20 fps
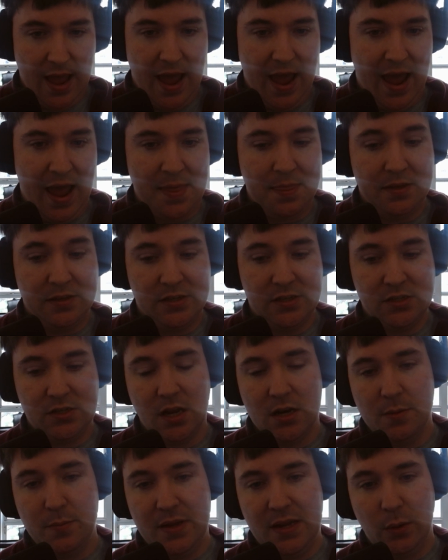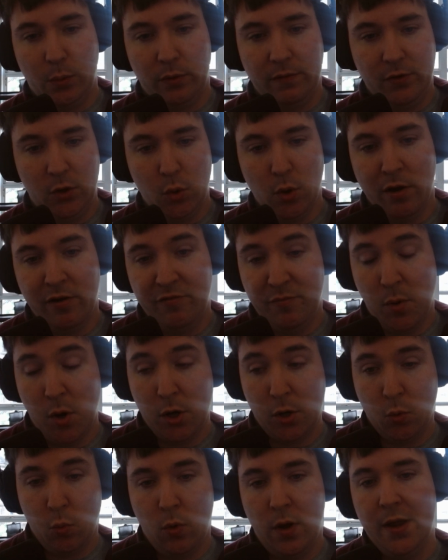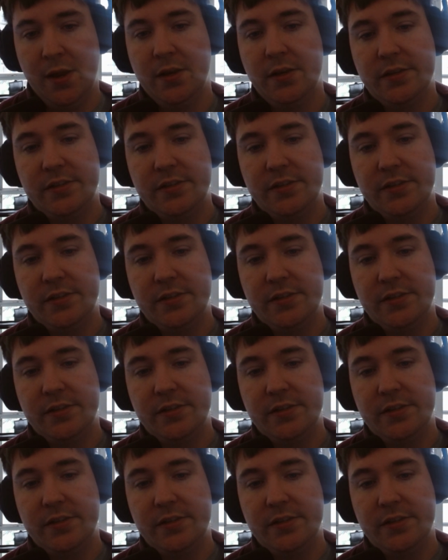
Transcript: and this is going to be a review of part 1.